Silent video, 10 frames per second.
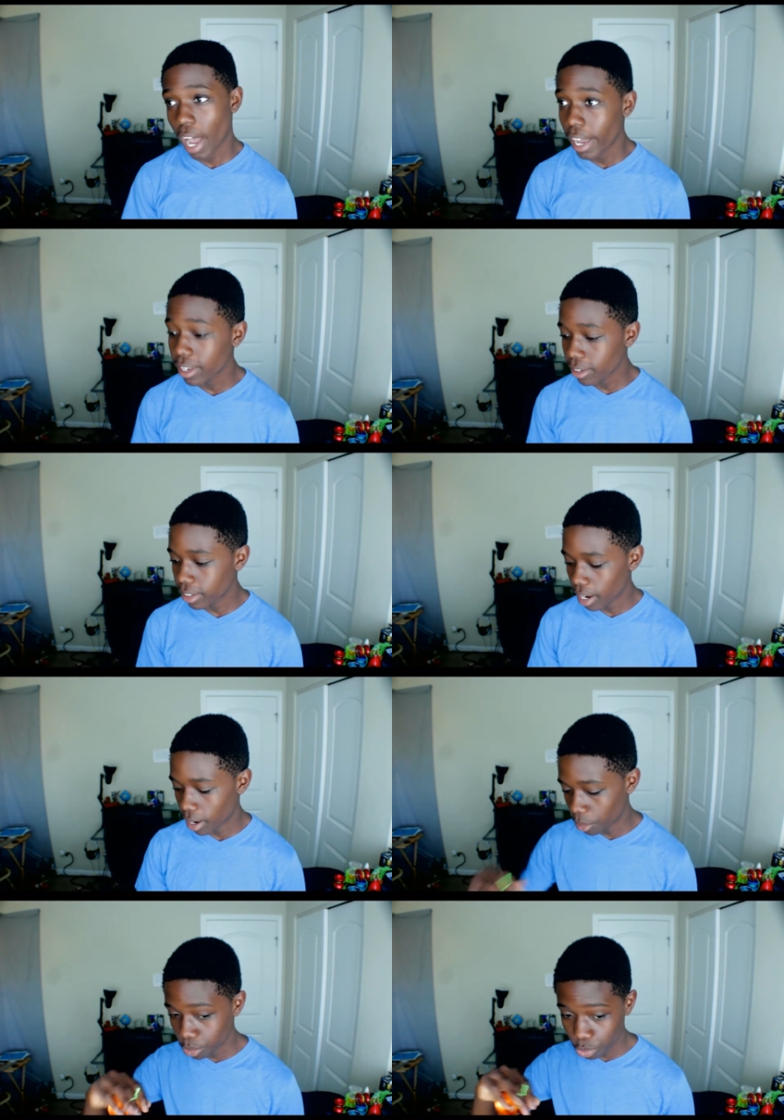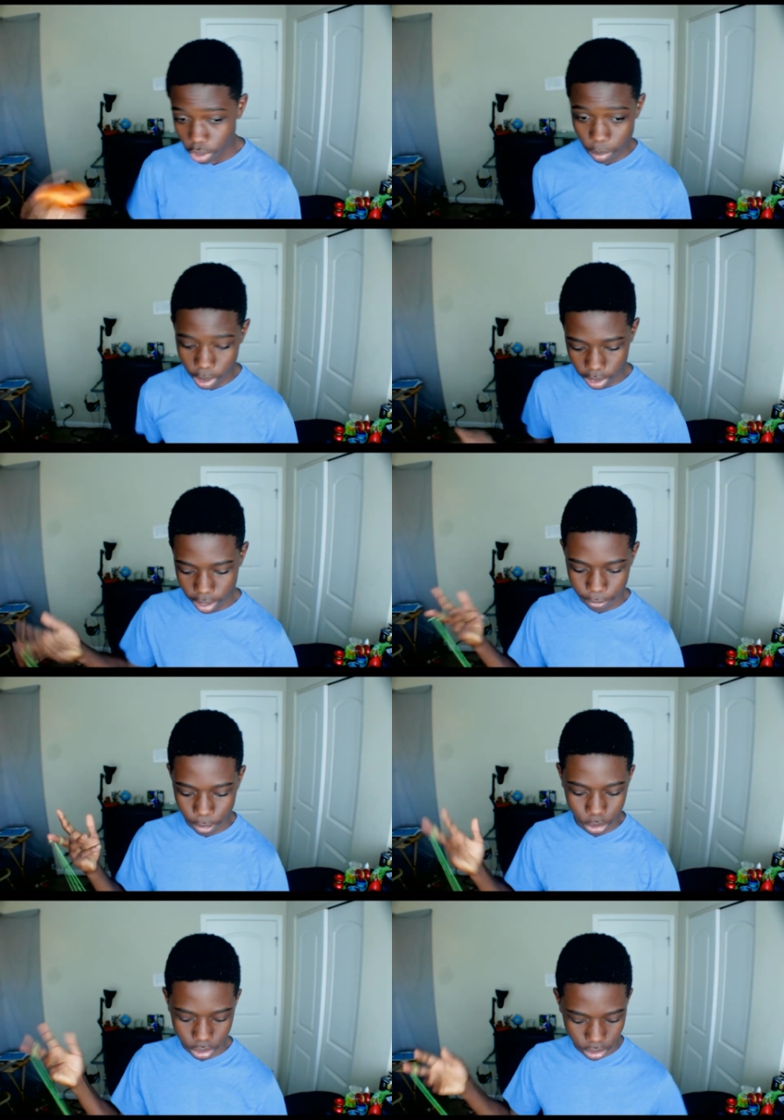I was worried about it at
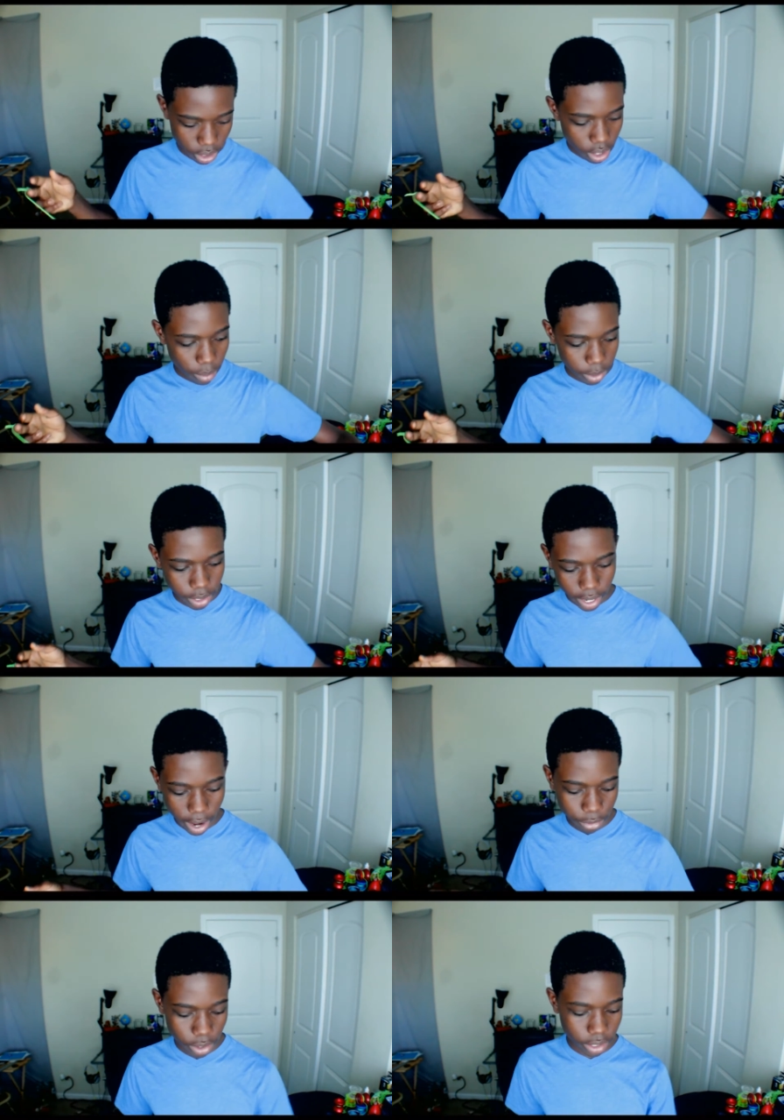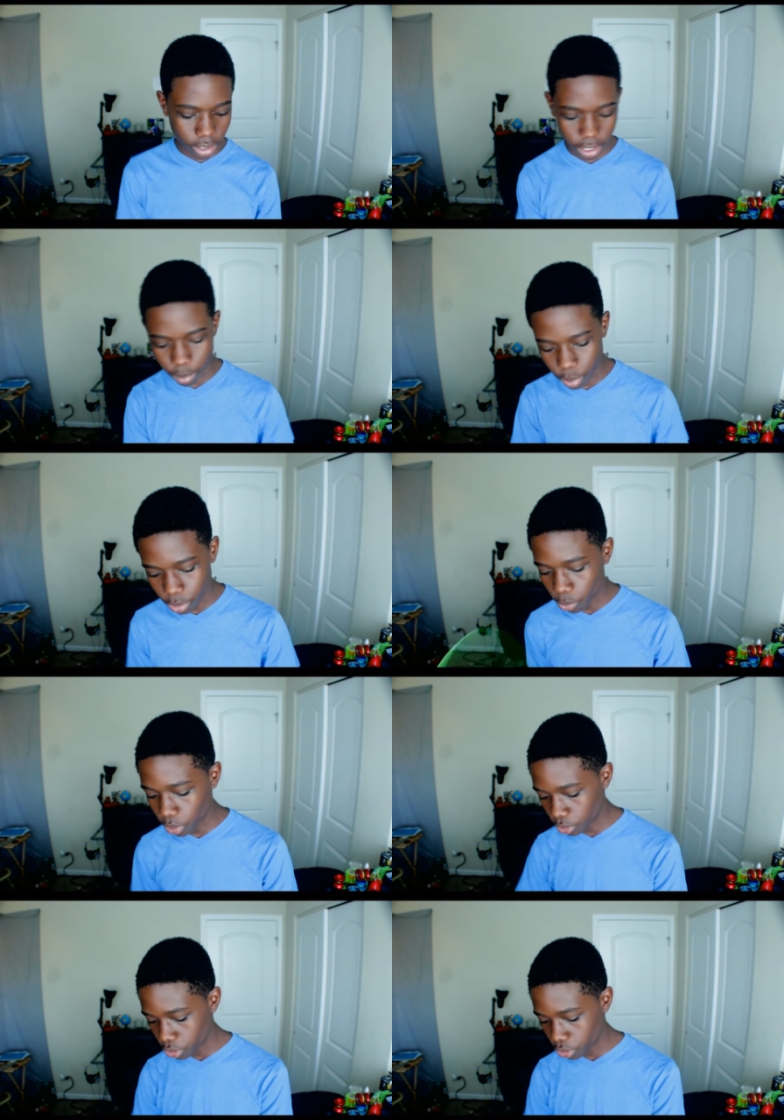first, but then after I did like a pinwheel